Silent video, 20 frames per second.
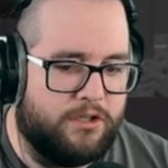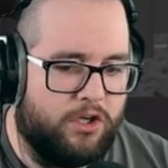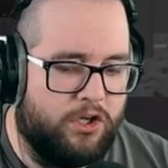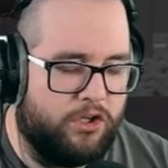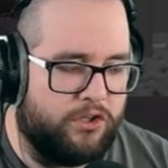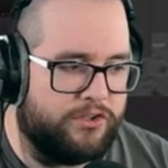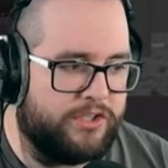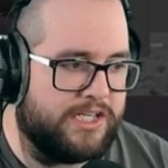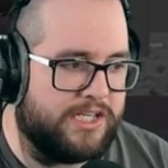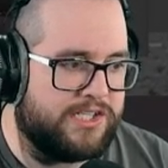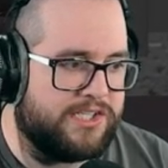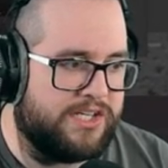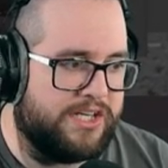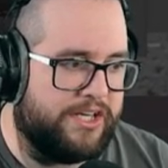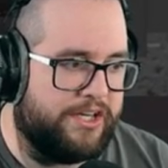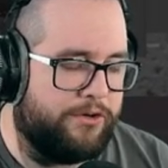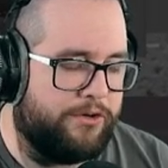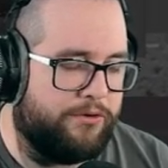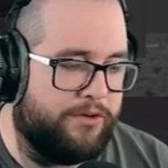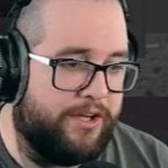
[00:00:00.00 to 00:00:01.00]
Alton
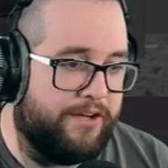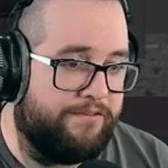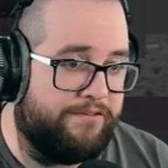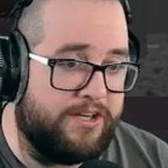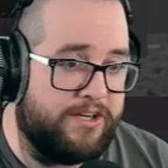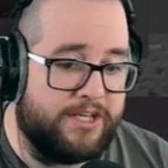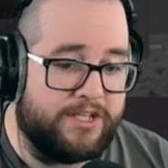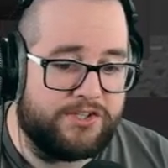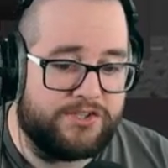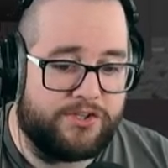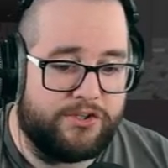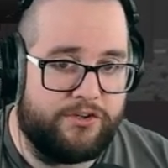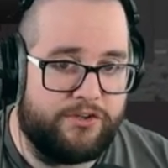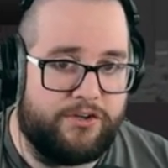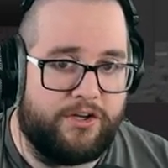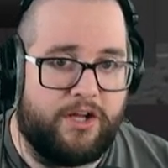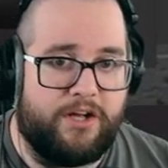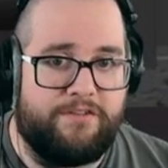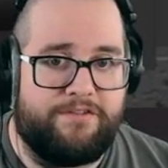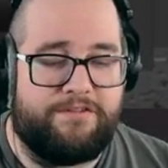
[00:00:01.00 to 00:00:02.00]
Castillo. If he is good
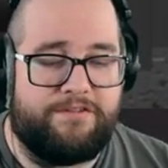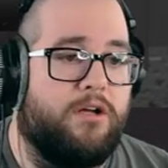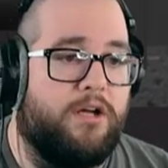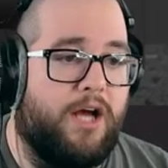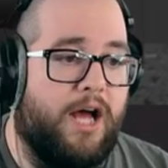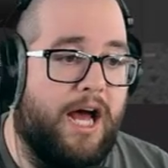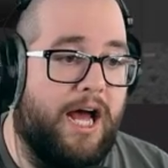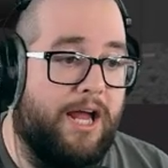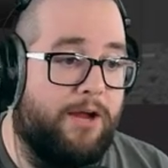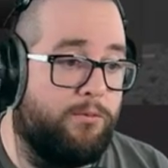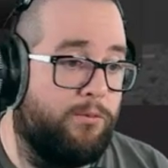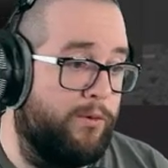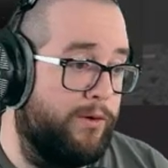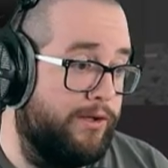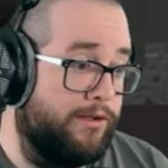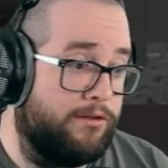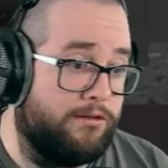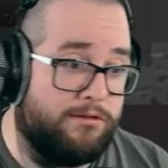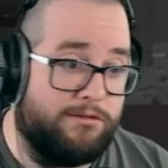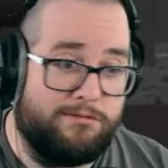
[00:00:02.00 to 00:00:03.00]
enough, uh, I
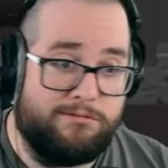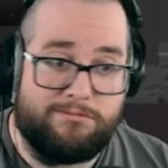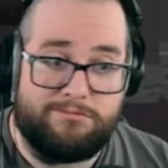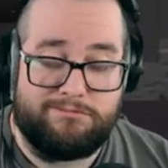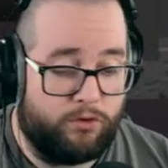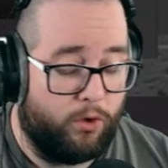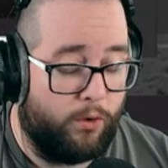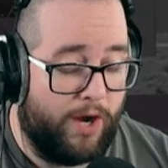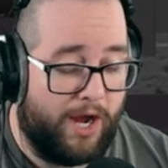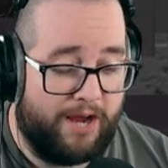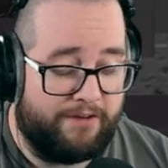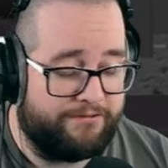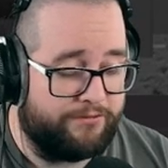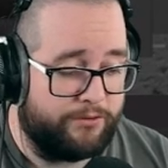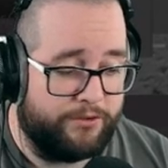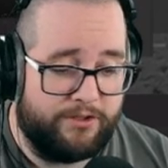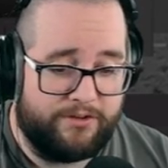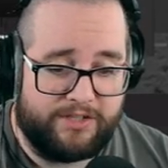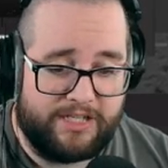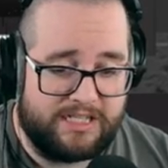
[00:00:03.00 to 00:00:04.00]
will go
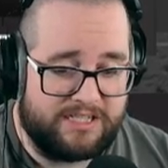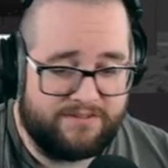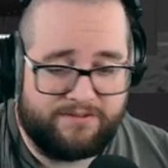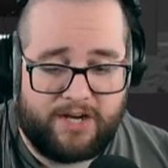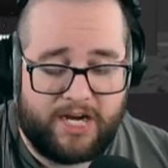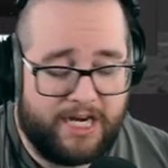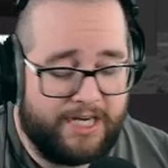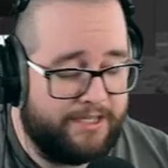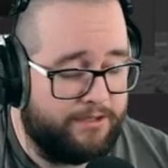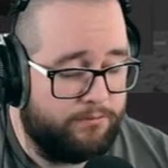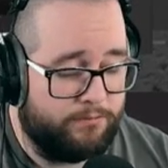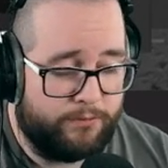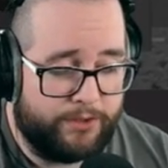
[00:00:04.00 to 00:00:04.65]
after it. That's fine.